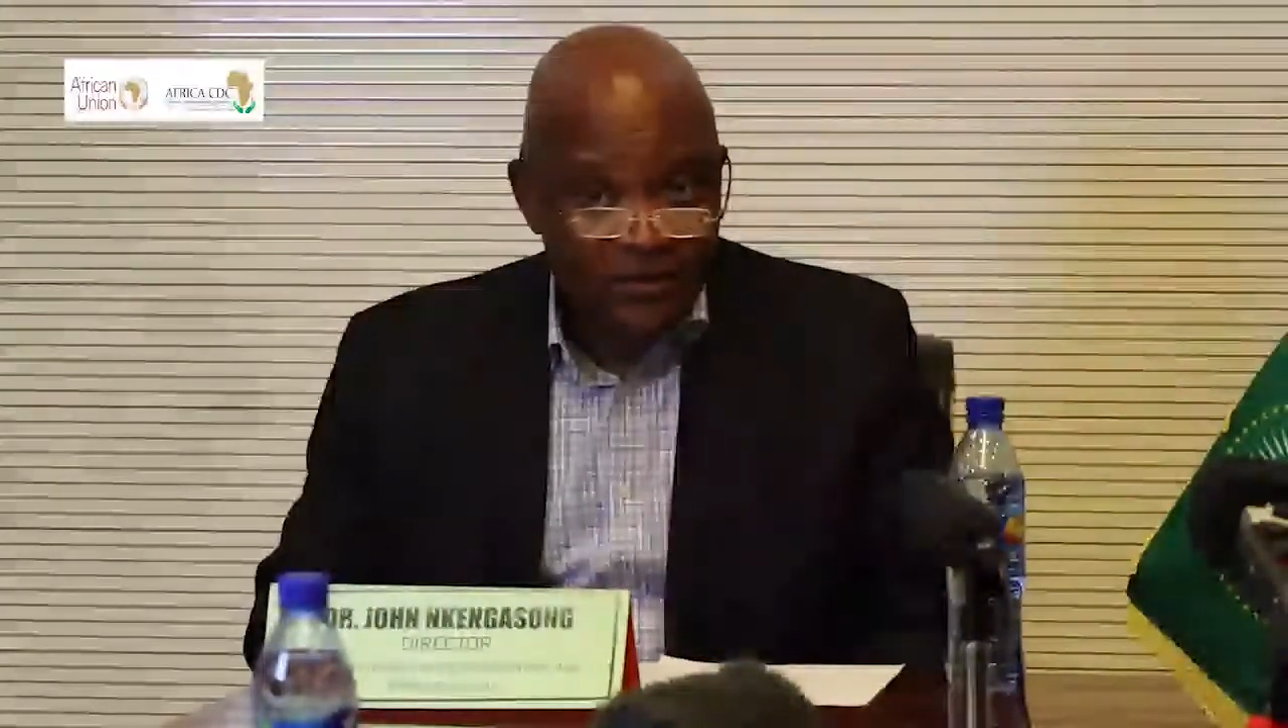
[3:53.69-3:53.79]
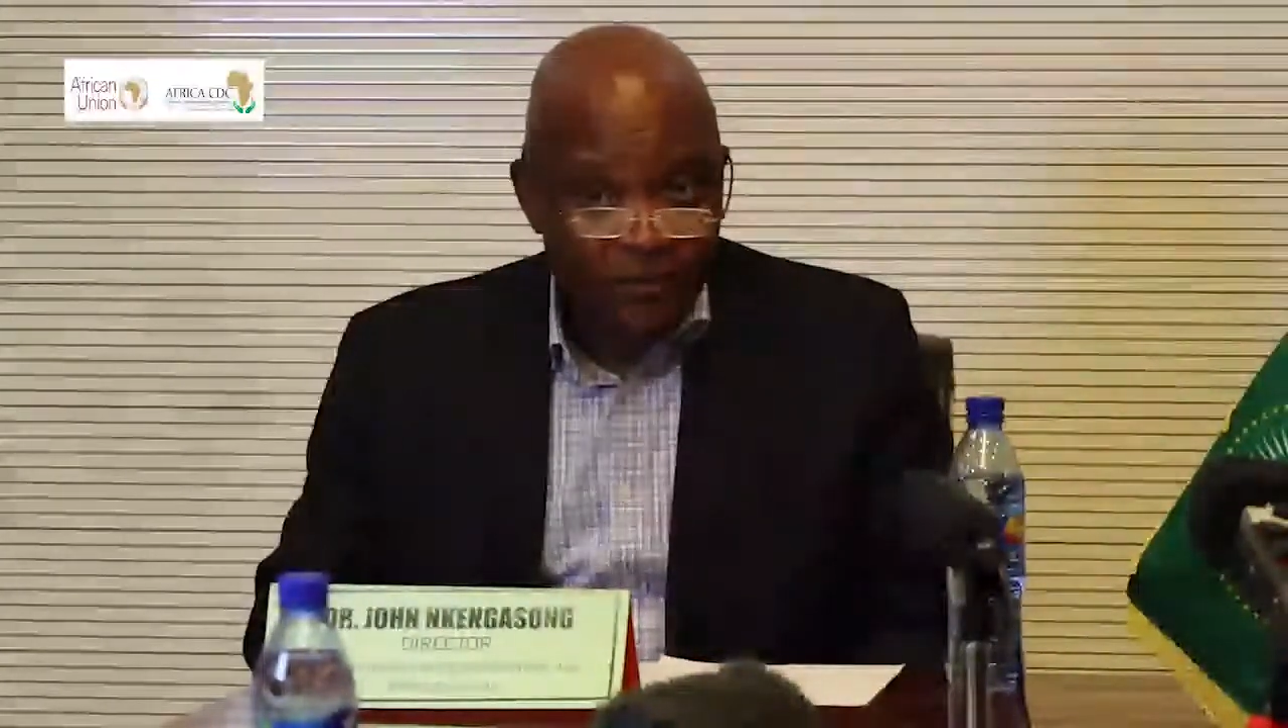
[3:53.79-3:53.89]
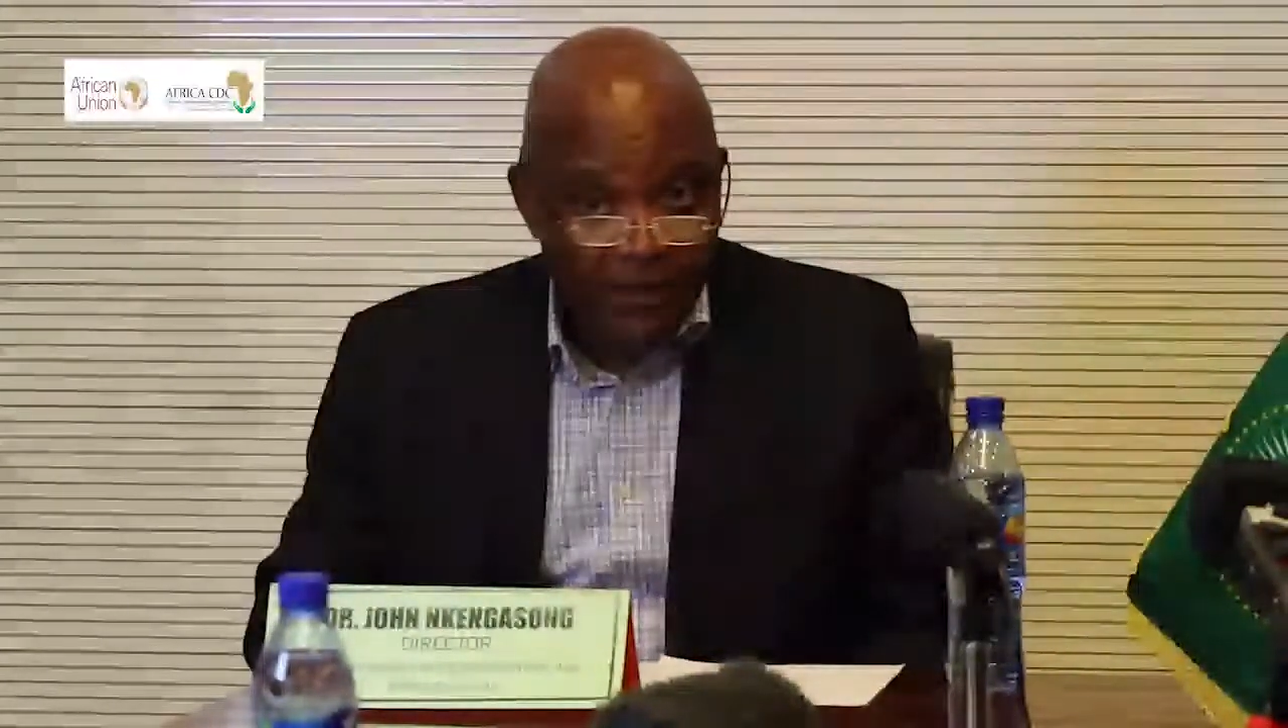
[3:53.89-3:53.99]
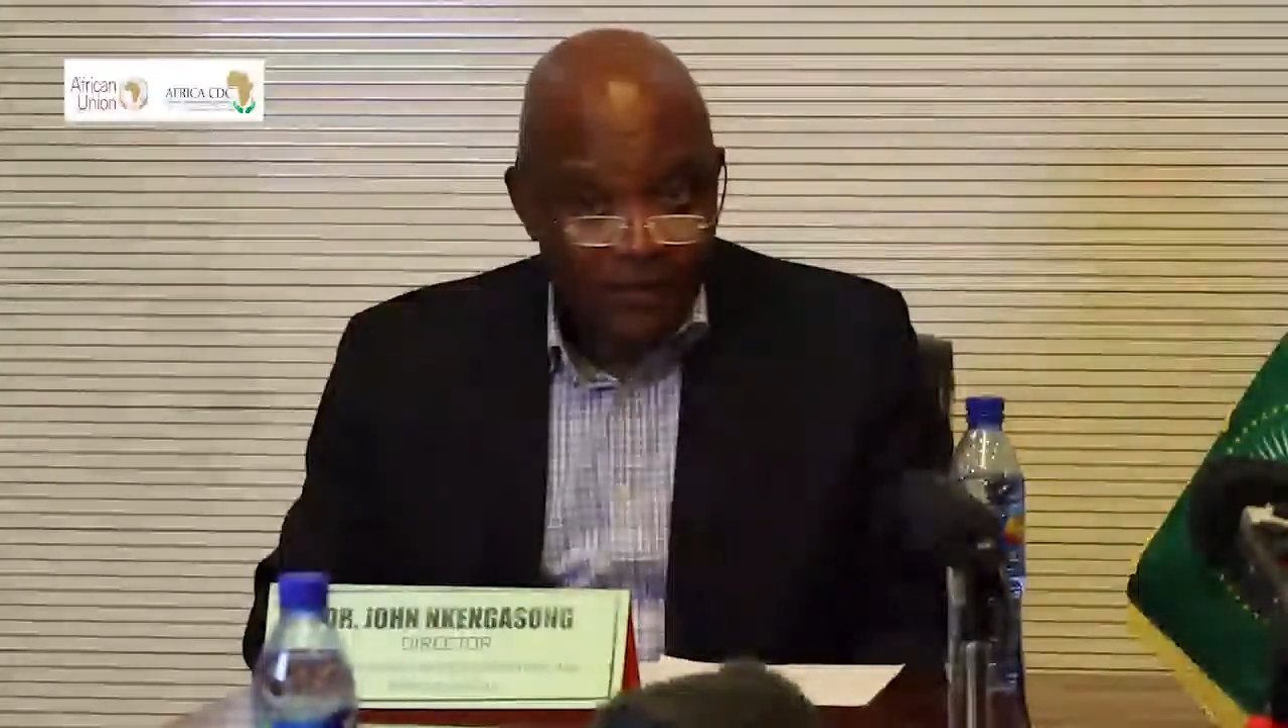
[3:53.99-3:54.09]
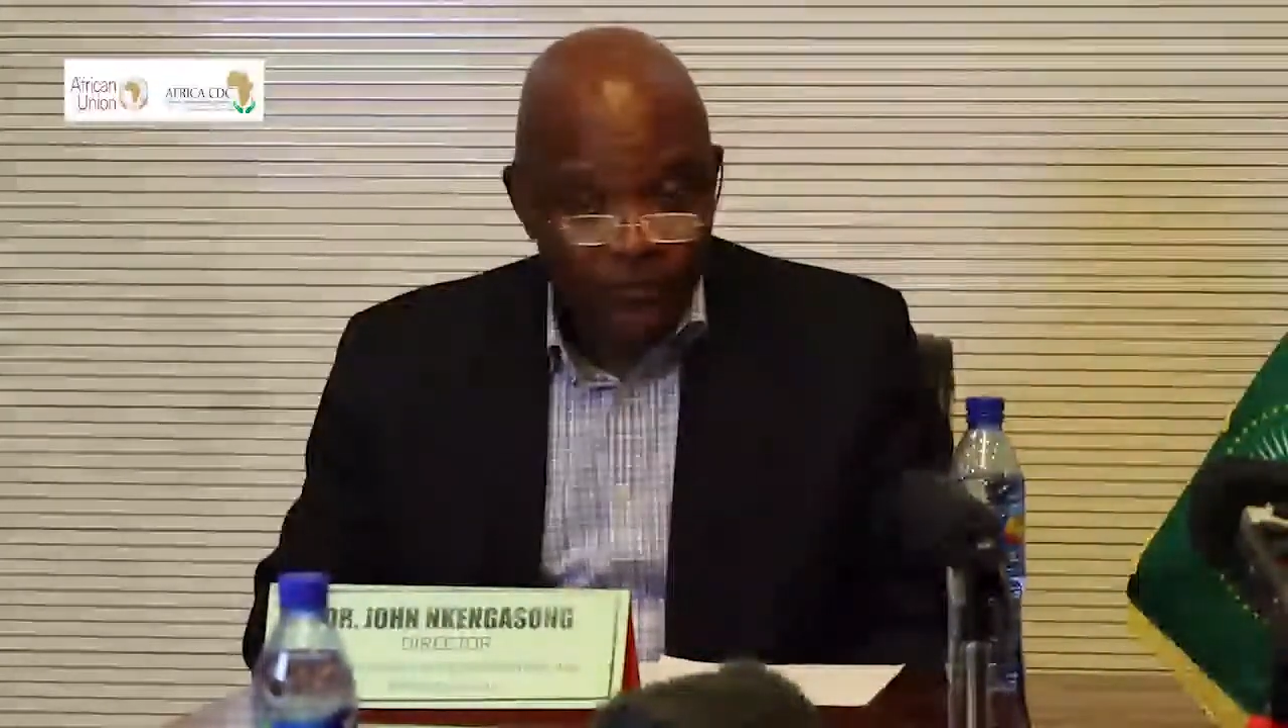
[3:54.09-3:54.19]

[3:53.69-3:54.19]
arrived